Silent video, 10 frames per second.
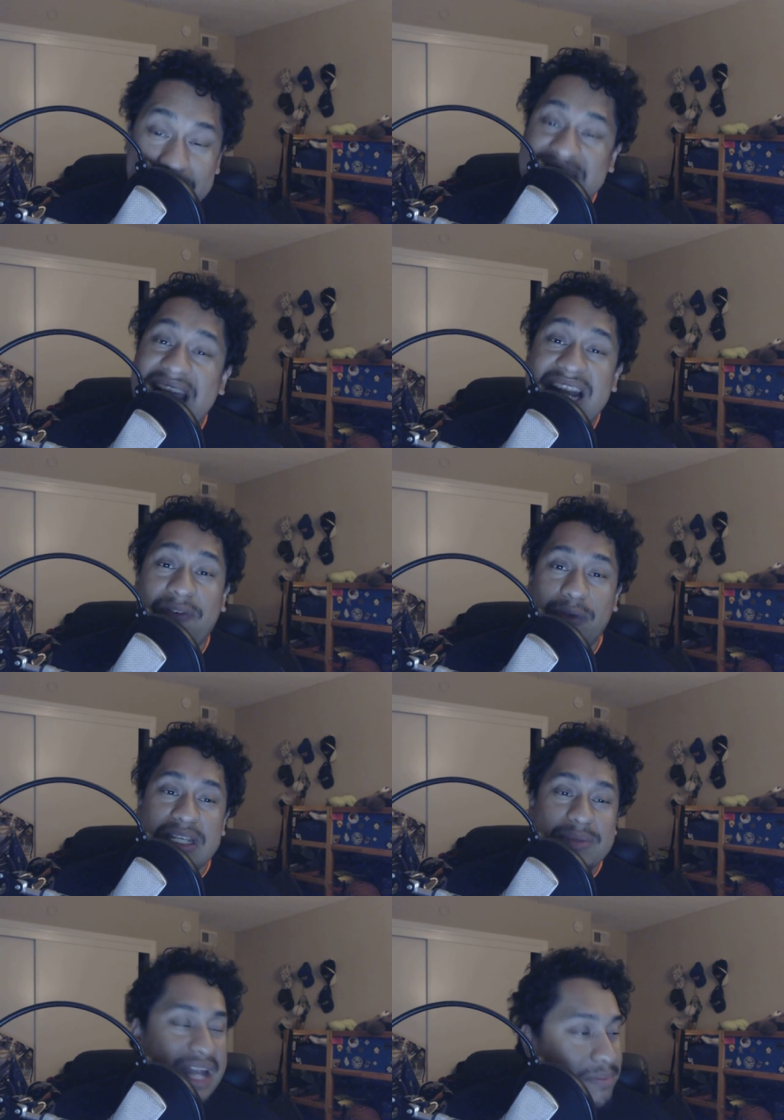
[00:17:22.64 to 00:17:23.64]
I'm excited
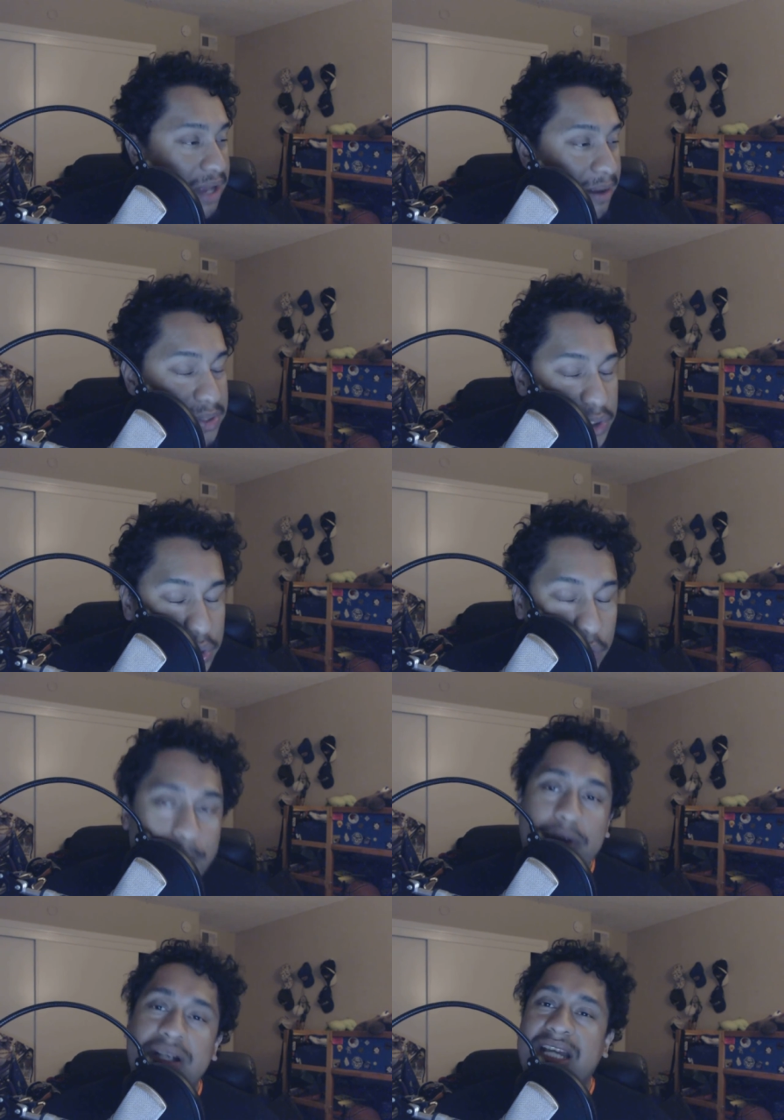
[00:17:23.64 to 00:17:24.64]
for this, man. I'm, I'm
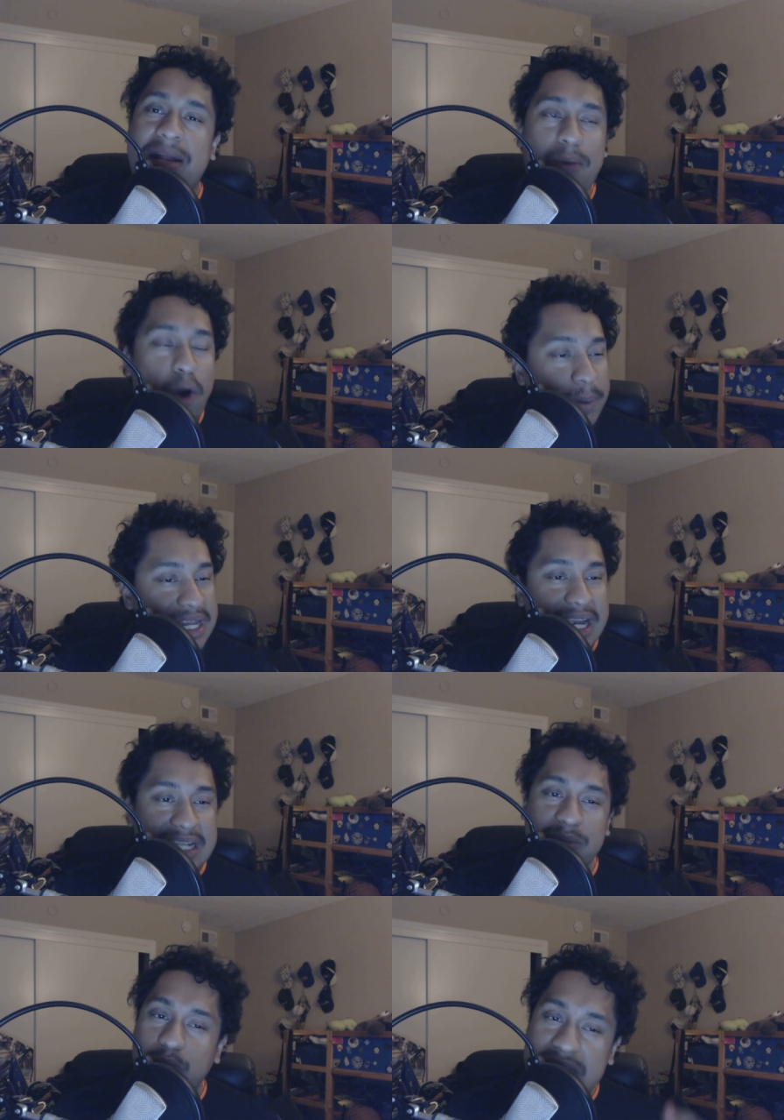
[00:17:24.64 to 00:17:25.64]
super excited. I'm hoping to
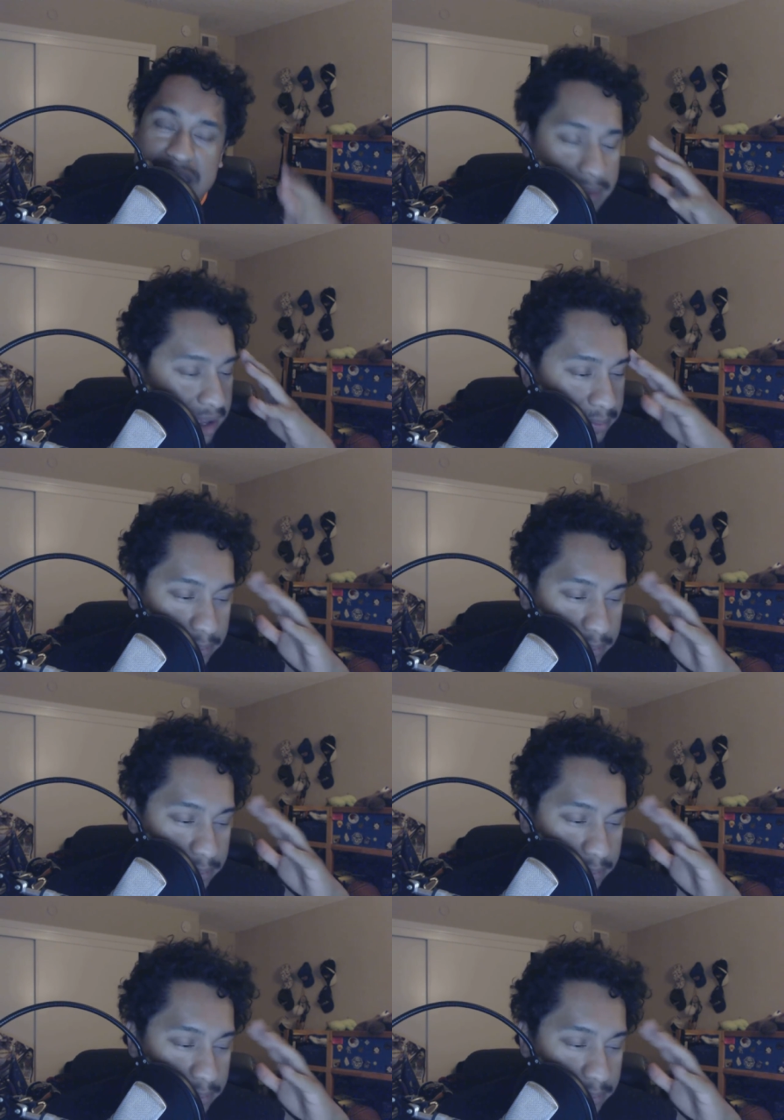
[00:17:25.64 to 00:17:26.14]
get some wins. I'm,